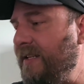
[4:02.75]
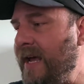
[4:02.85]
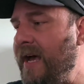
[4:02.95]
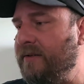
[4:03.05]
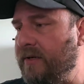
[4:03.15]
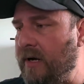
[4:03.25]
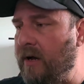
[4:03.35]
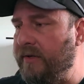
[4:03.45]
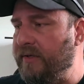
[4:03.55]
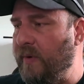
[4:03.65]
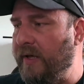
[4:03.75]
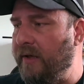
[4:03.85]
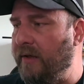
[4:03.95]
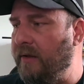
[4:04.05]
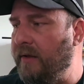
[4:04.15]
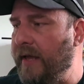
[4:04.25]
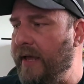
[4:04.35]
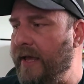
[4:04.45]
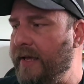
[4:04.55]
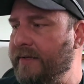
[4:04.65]
not turn out as well
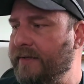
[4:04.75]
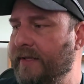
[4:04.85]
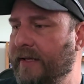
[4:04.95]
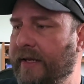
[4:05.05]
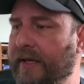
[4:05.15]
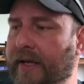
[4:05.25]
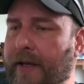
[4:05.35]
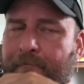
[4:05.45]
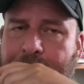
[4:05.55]
as the